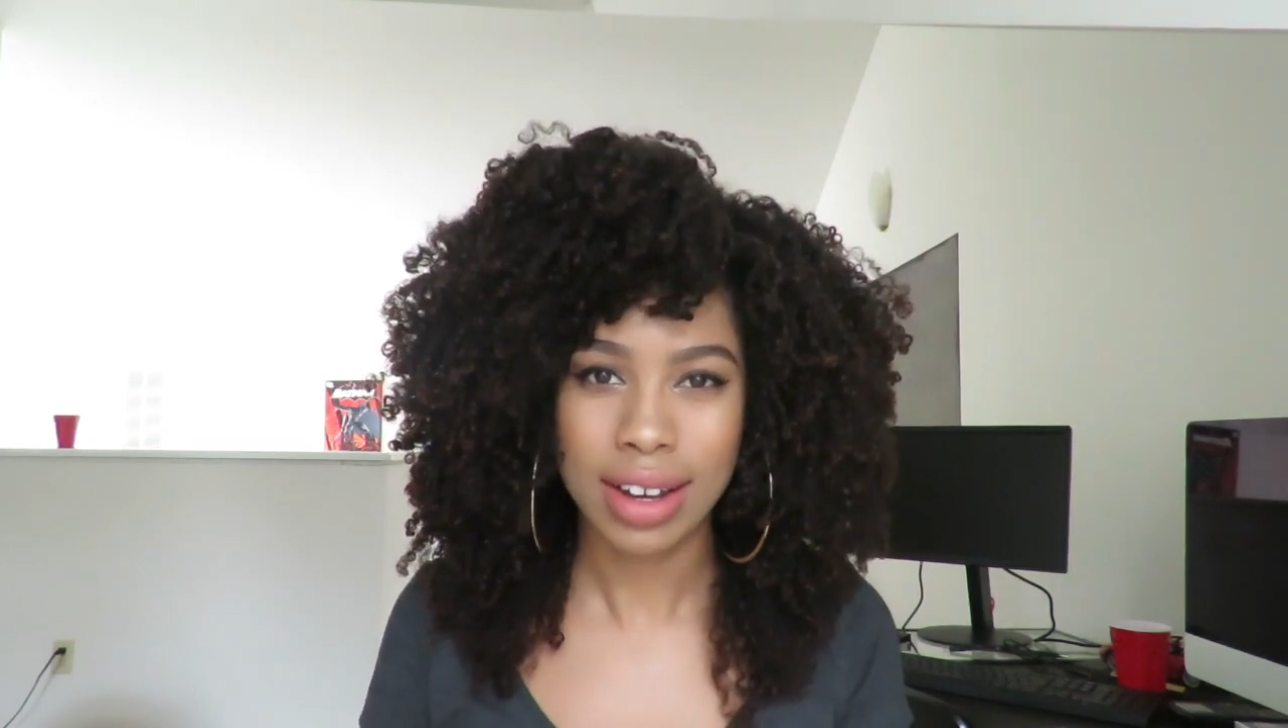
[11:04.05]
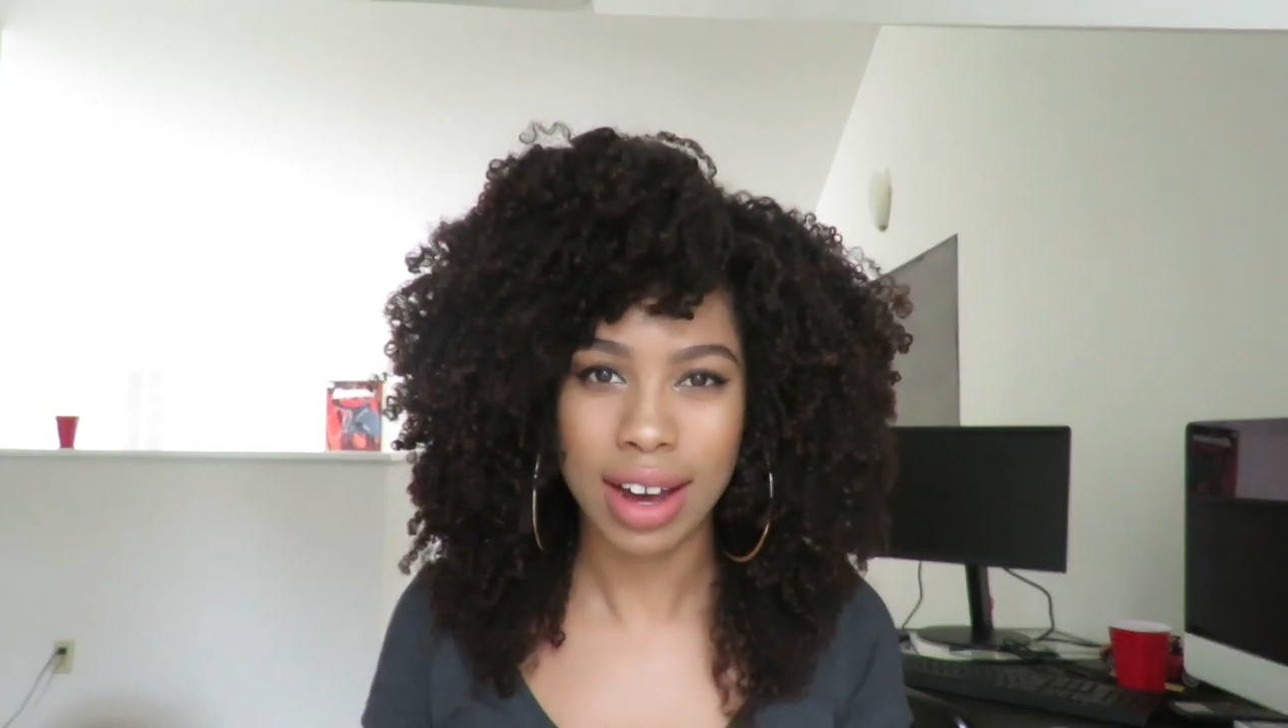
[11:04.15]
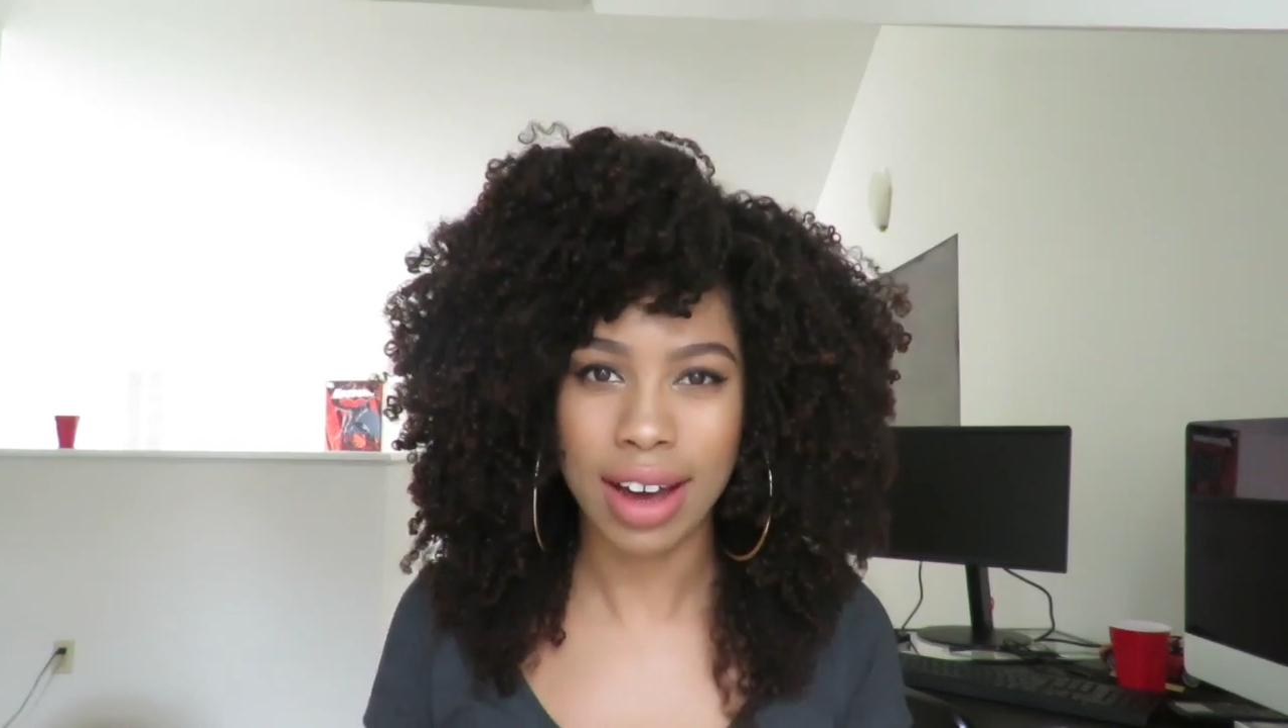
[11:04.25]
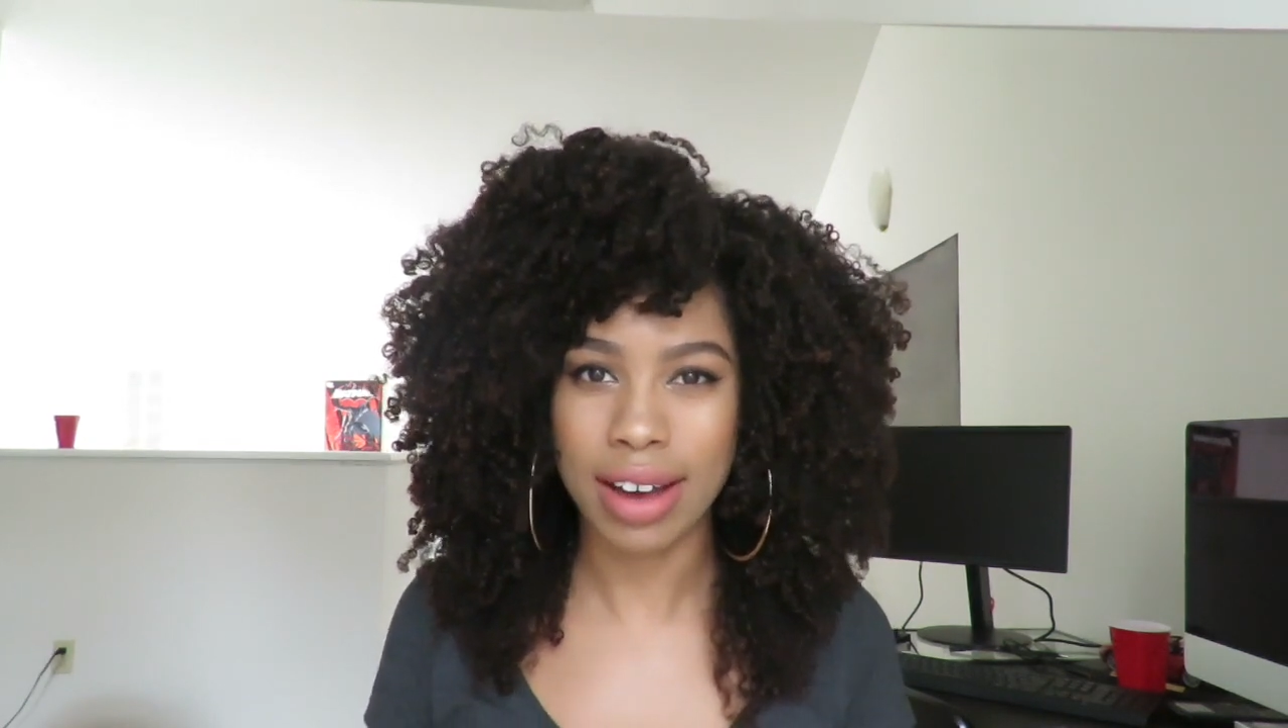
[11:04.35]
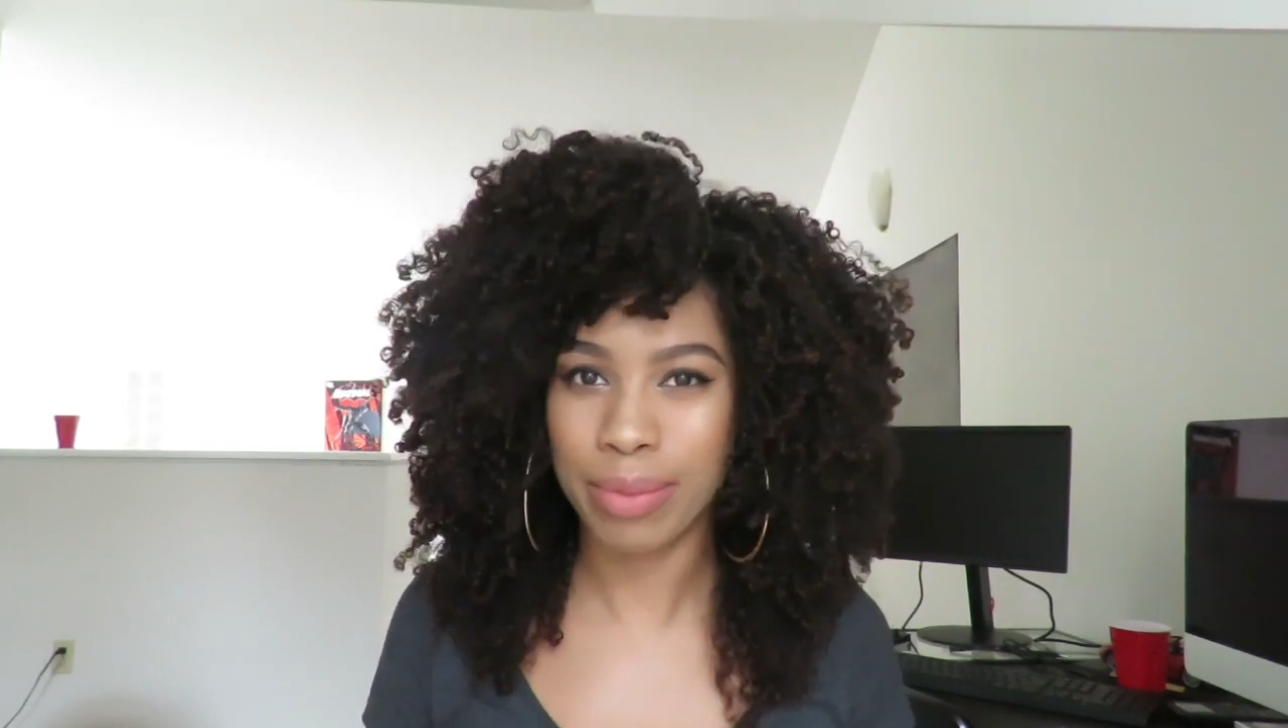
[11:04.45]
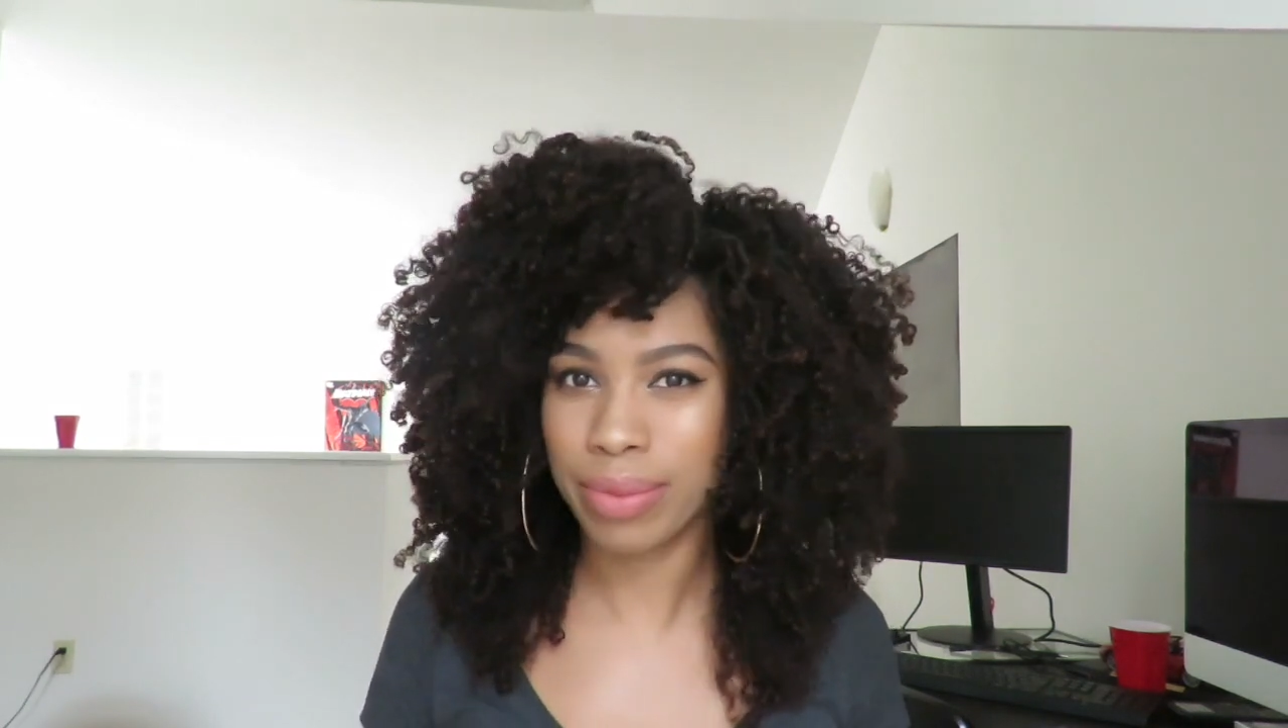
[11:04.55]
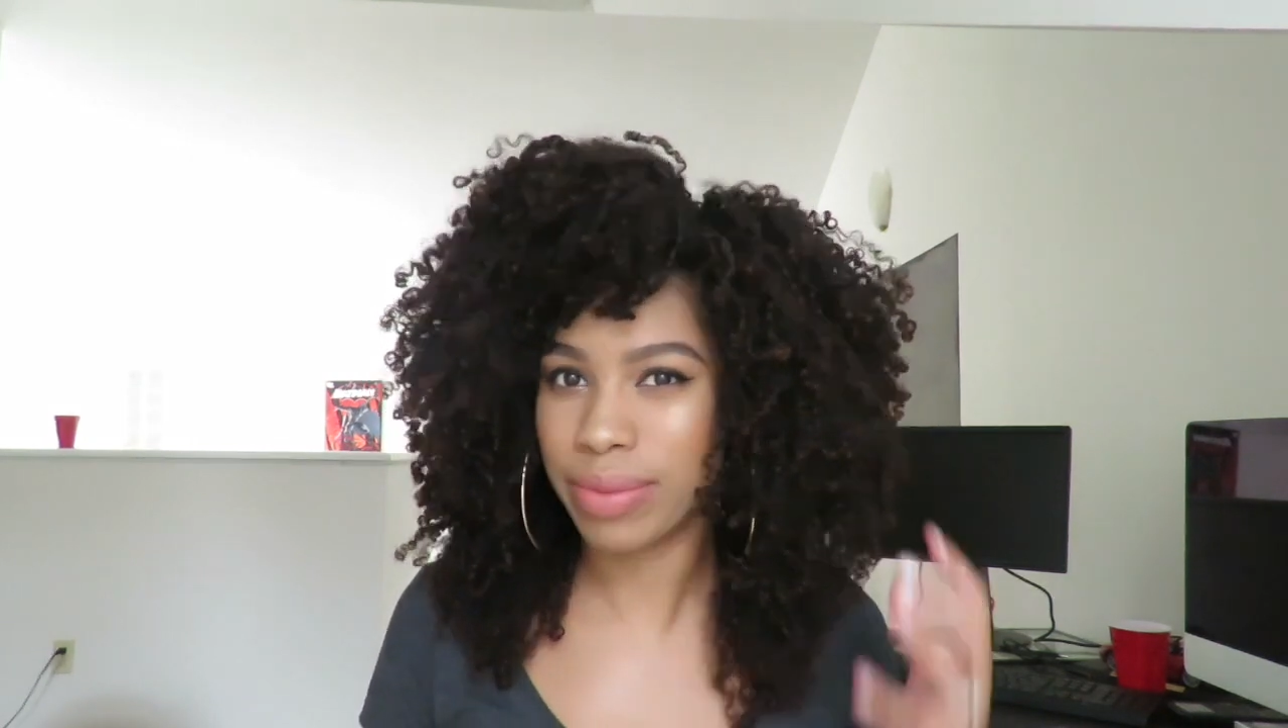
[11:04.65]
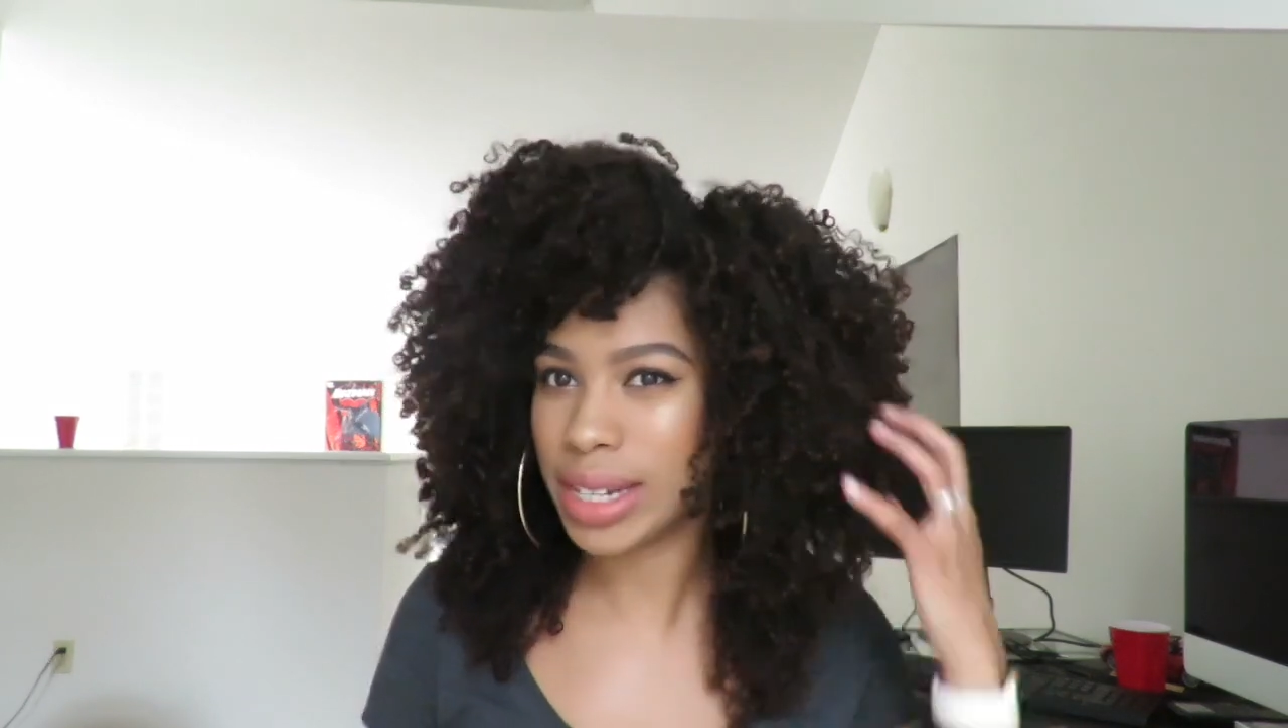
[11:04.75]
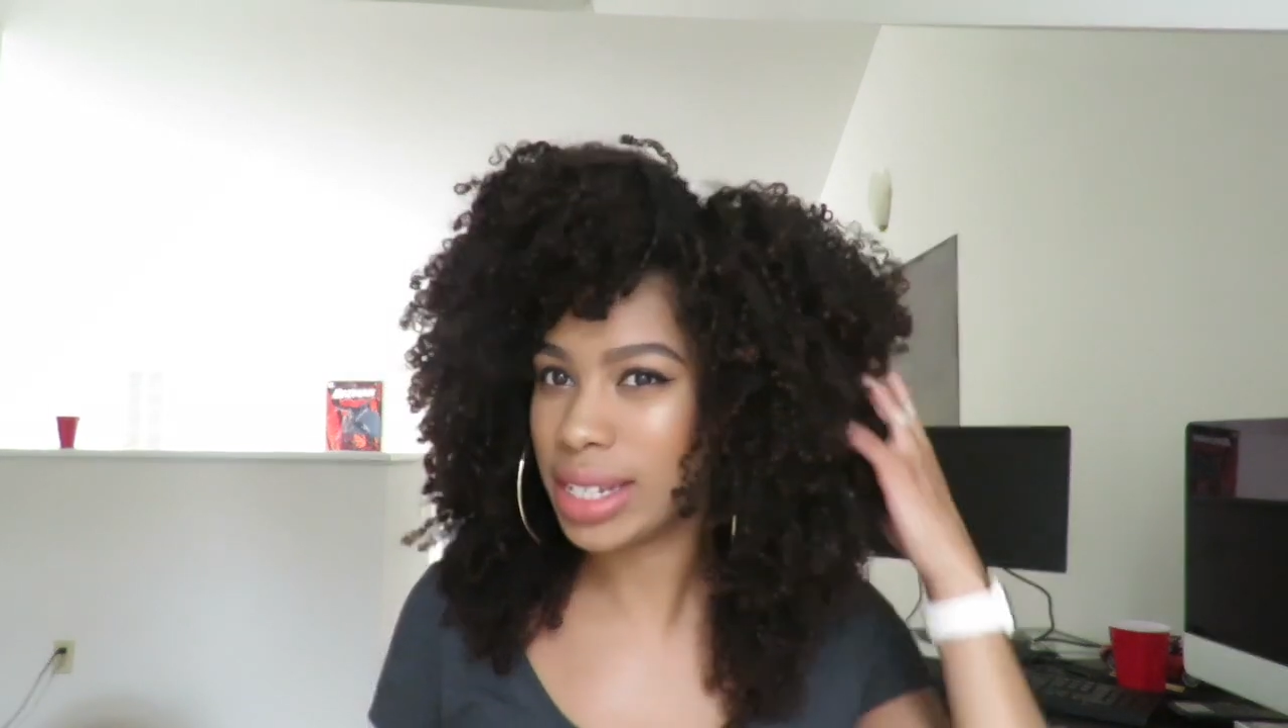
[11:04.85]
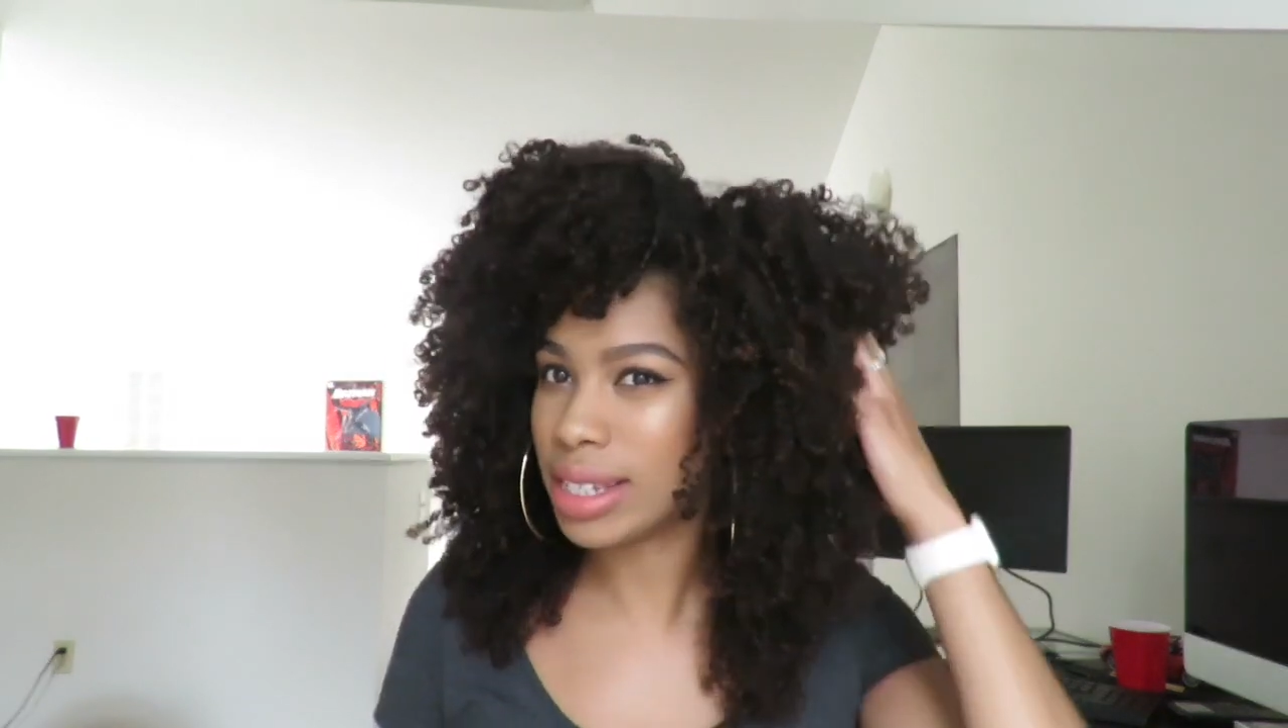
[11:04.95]
Um,
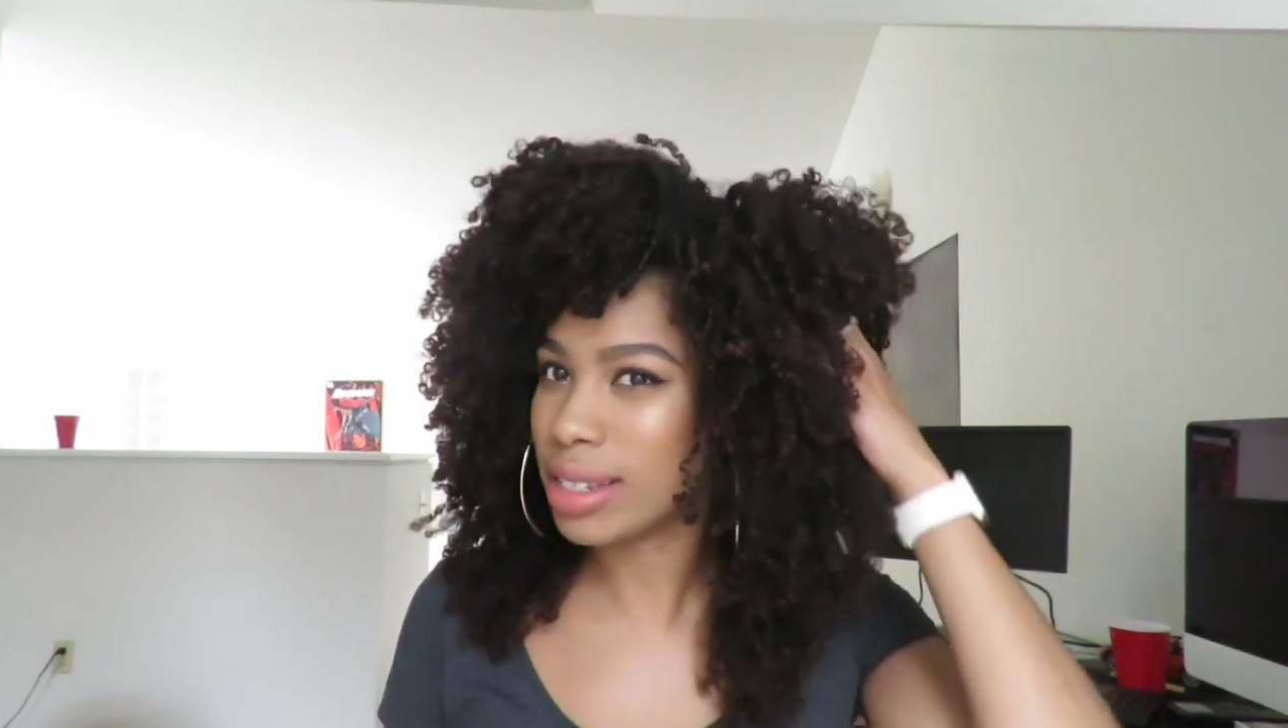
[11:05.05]
this